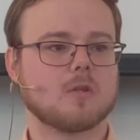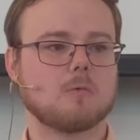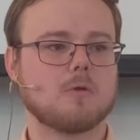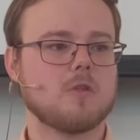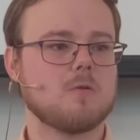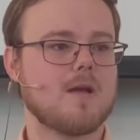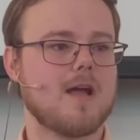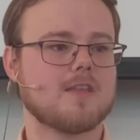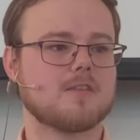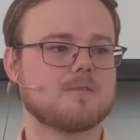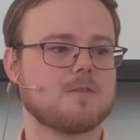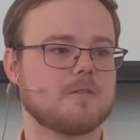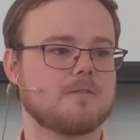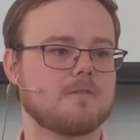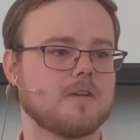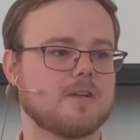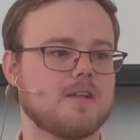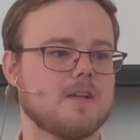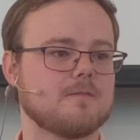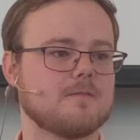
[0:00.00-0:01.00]
when you ask for
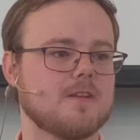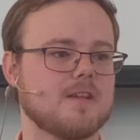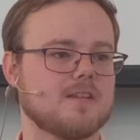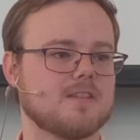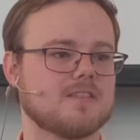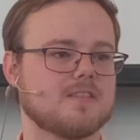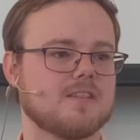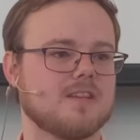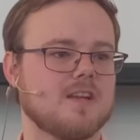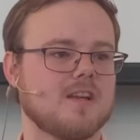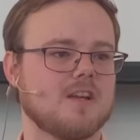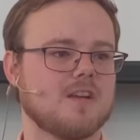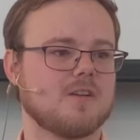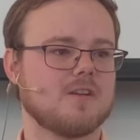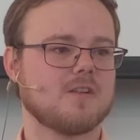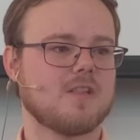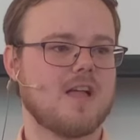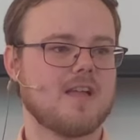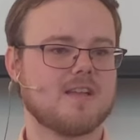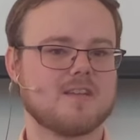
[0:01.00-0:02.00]
forgiveness,
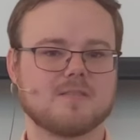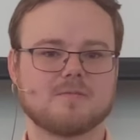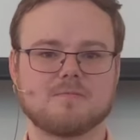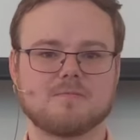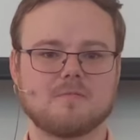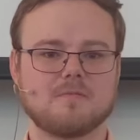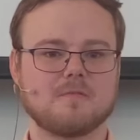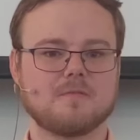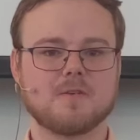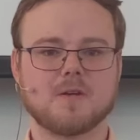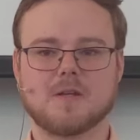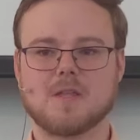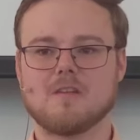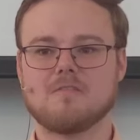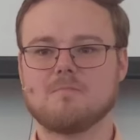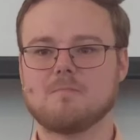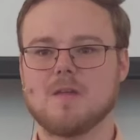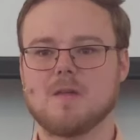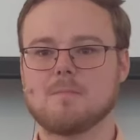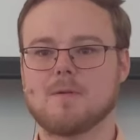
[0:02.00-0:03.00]
you're like,
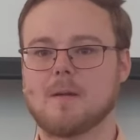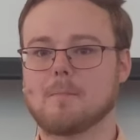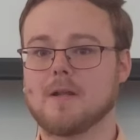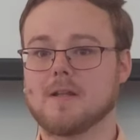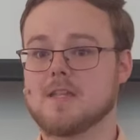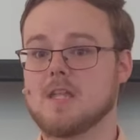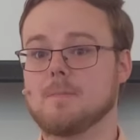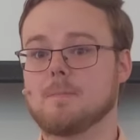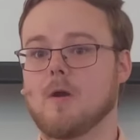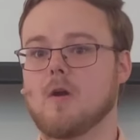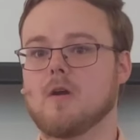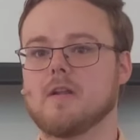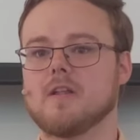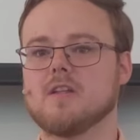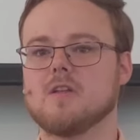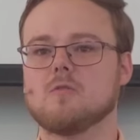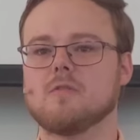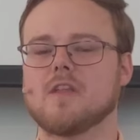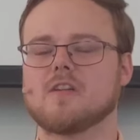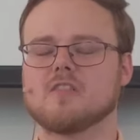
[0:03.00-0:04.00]
forgive me, but I'm going to keep
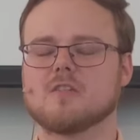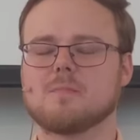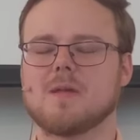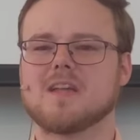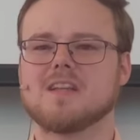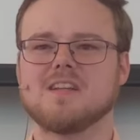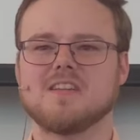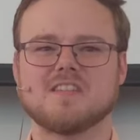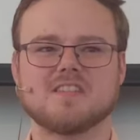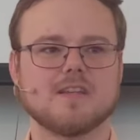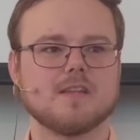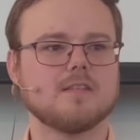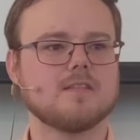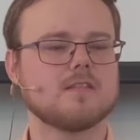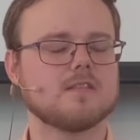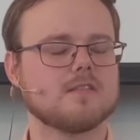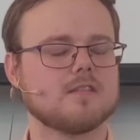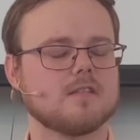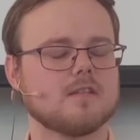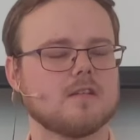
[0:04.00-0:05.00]
hurting you? That doesn't make any
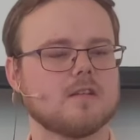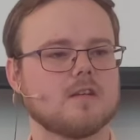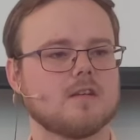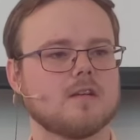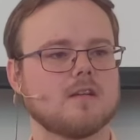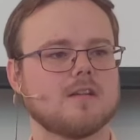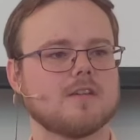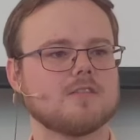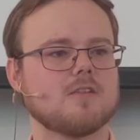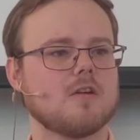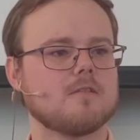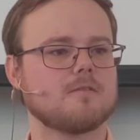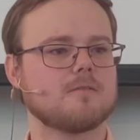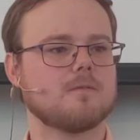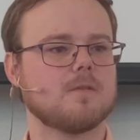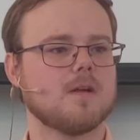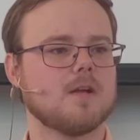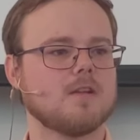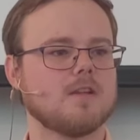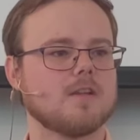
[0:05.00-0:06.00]
sense. That's
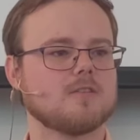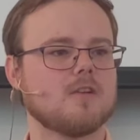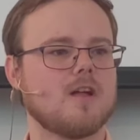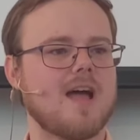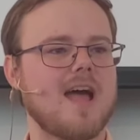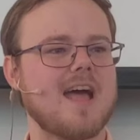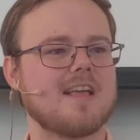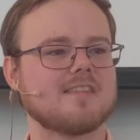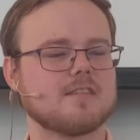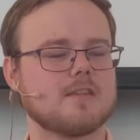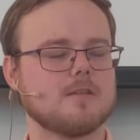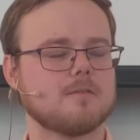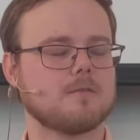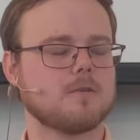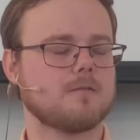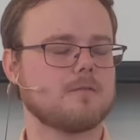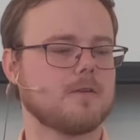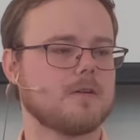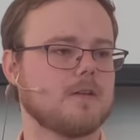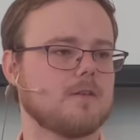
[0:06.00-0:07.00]
not, that's not asking
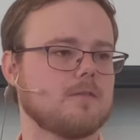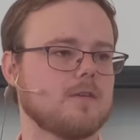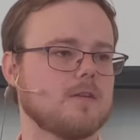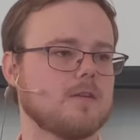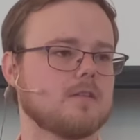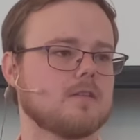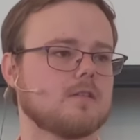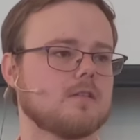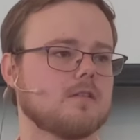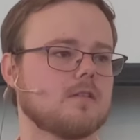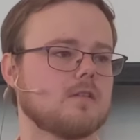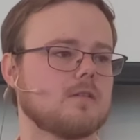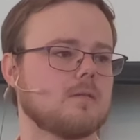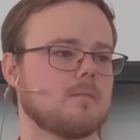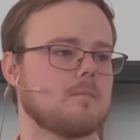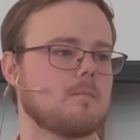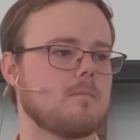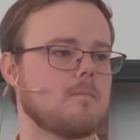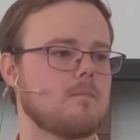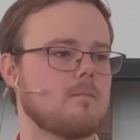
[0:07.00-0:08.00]
for forgiveness.
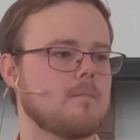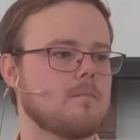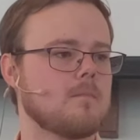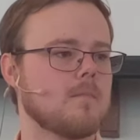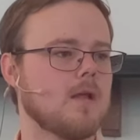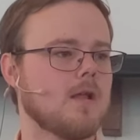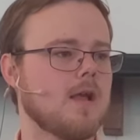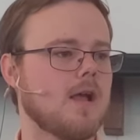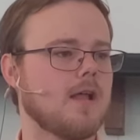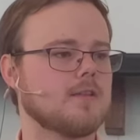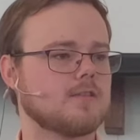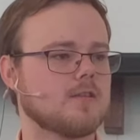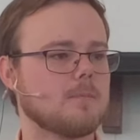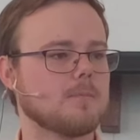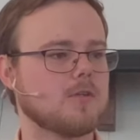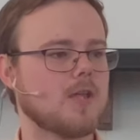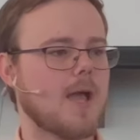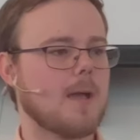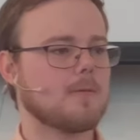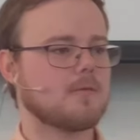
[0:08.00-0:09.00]
And
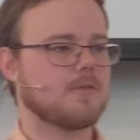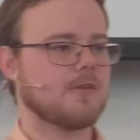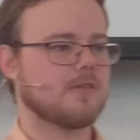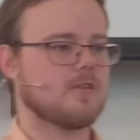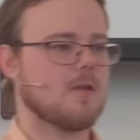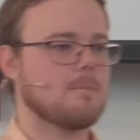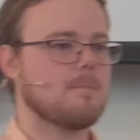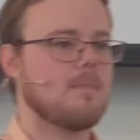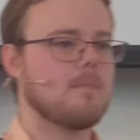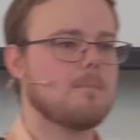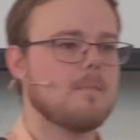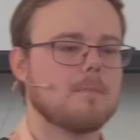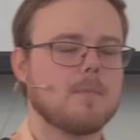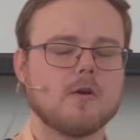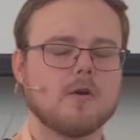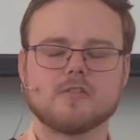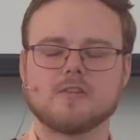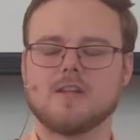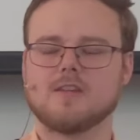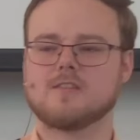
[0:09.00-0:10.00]
sometimes for some
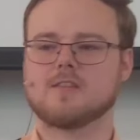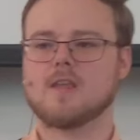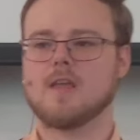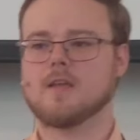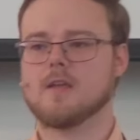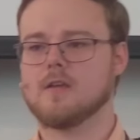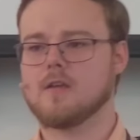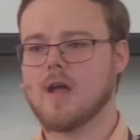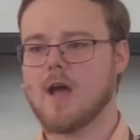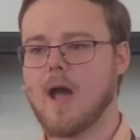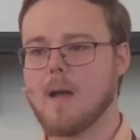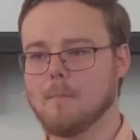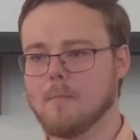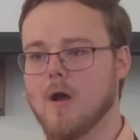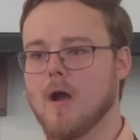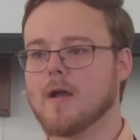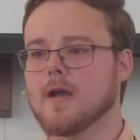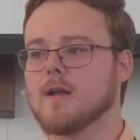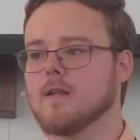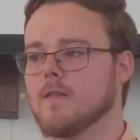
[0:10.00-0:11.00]
person, it's saying, I'm
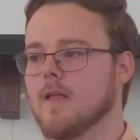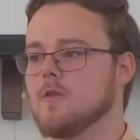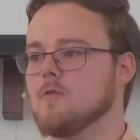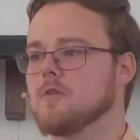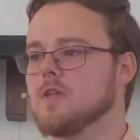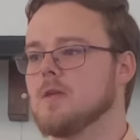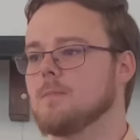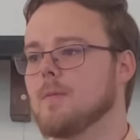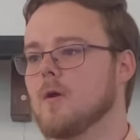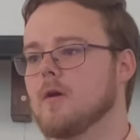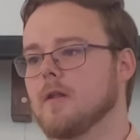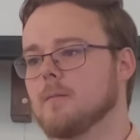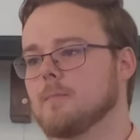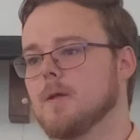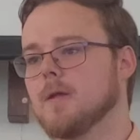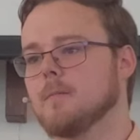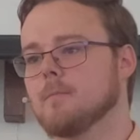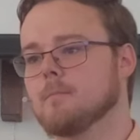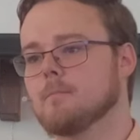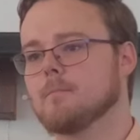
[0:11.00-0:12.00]
not going to let you keep
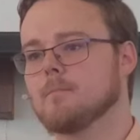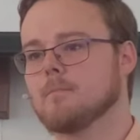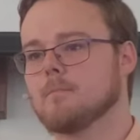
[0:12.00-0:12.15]
hurting me.